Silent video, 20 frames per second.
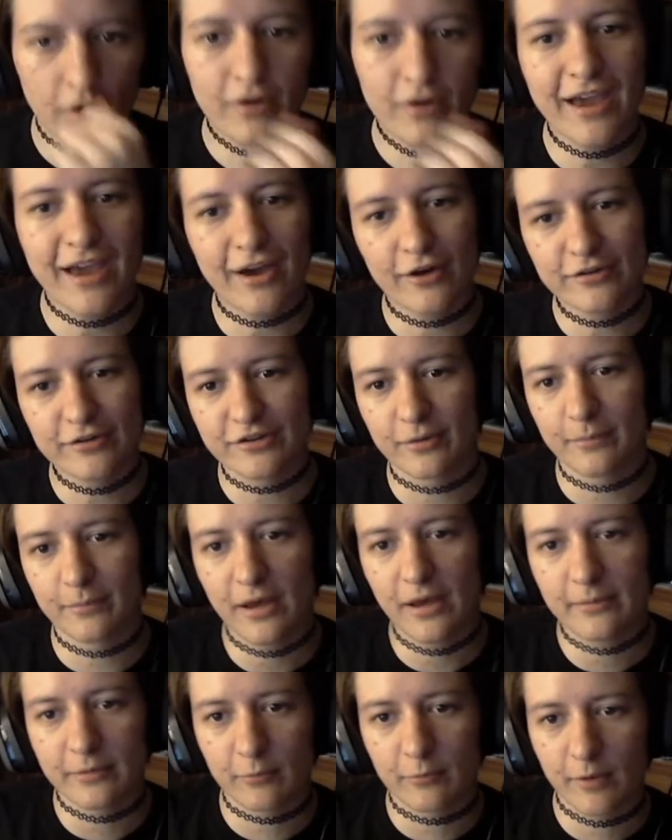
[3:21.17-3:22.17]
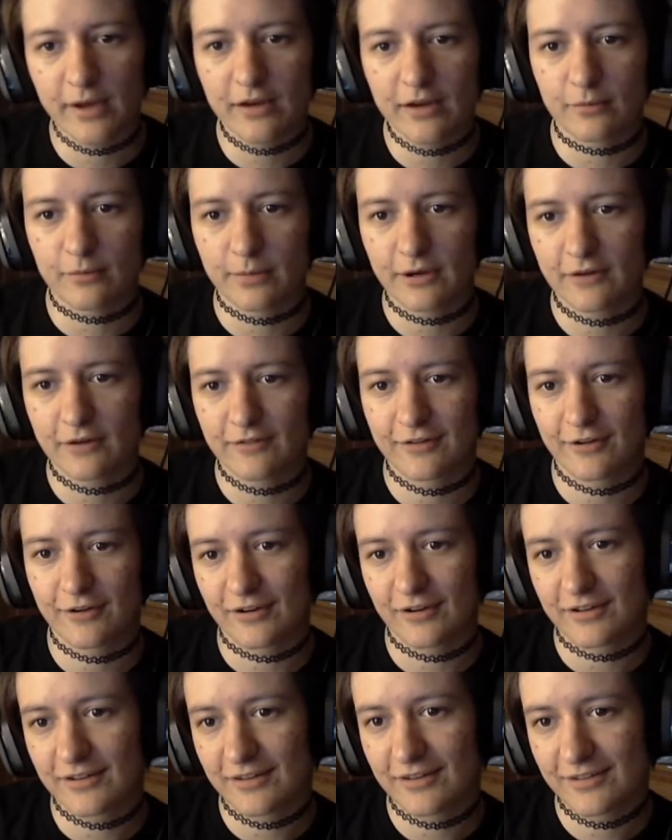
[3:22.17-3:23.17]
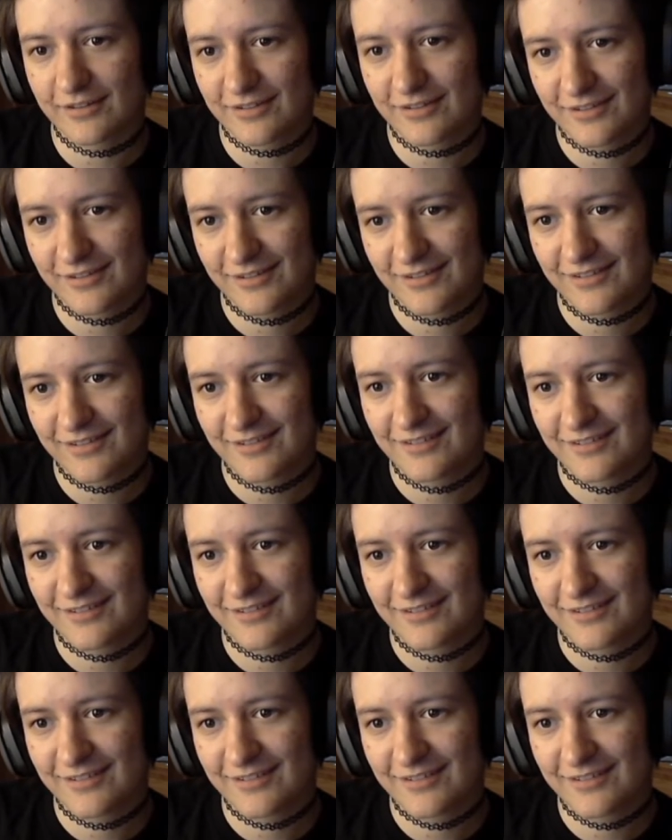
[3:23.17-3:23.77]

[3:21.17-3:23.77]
Oh yeah, also Bob and Wade apparently are in this.